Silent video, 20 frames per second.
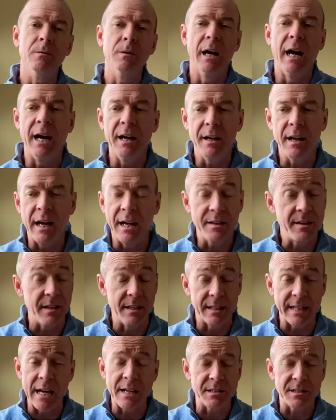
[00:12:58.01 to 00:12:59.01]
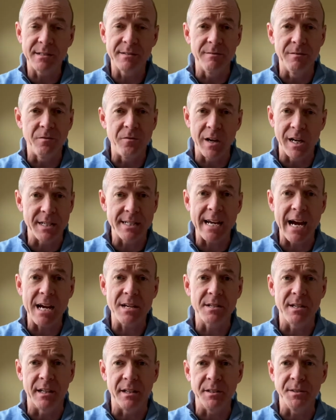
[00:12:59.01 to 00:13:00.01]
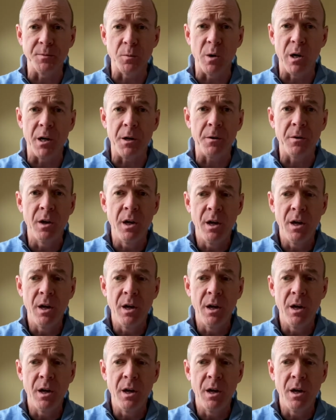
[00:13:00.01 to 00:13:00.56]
I think that's fantastic as well.